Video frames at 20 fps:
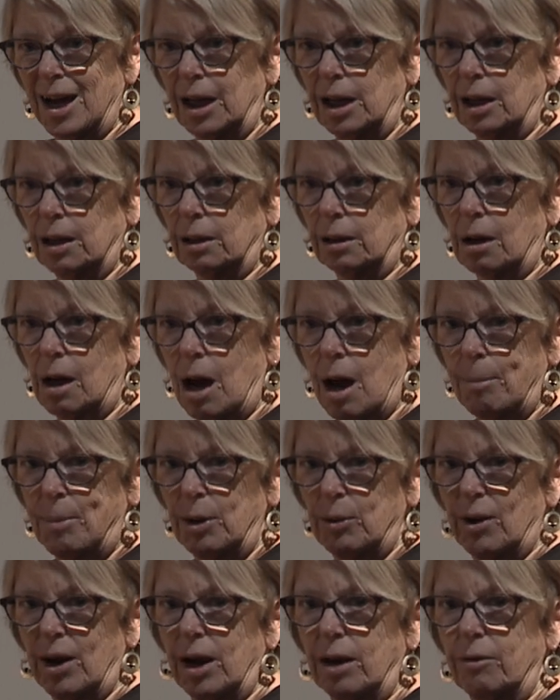in
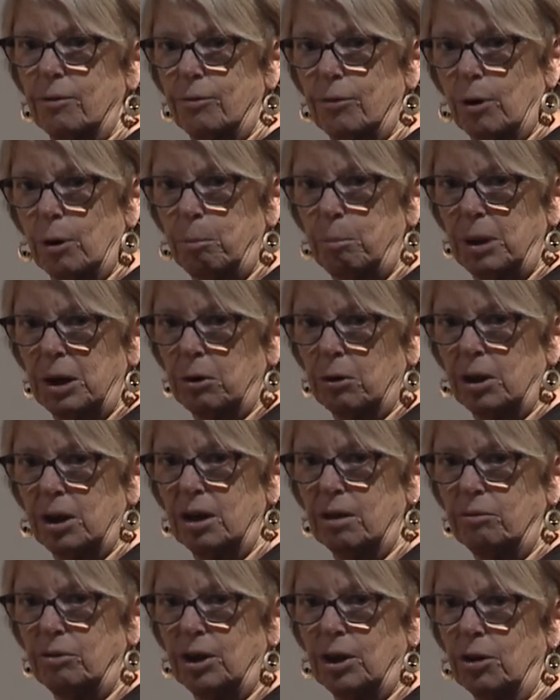copyright for a
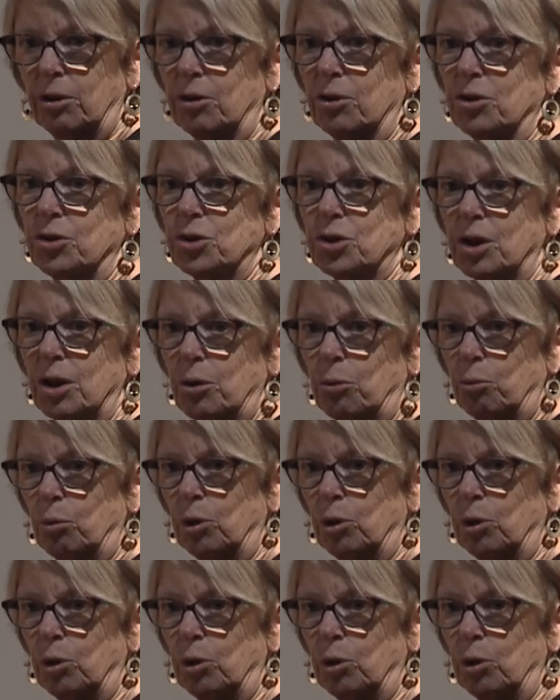period of years,